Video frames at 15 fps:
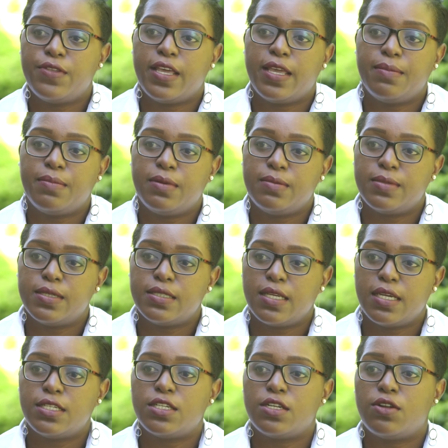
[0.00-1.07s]
the
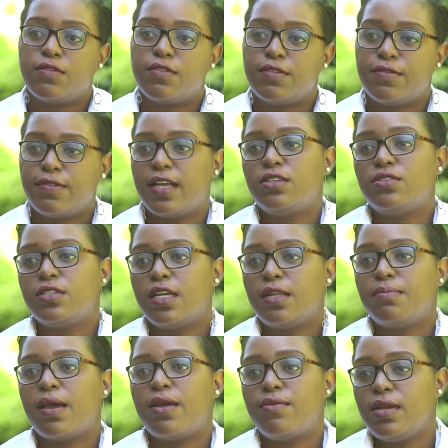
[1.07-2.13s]
implementation of the value
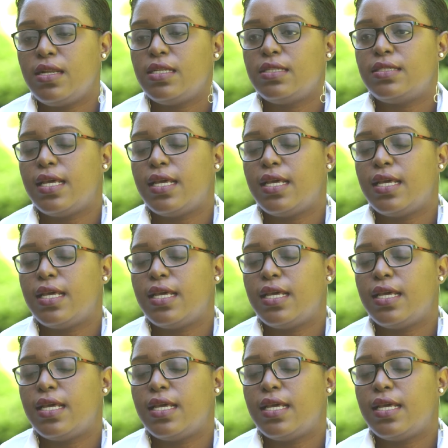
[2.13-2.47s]
chain by really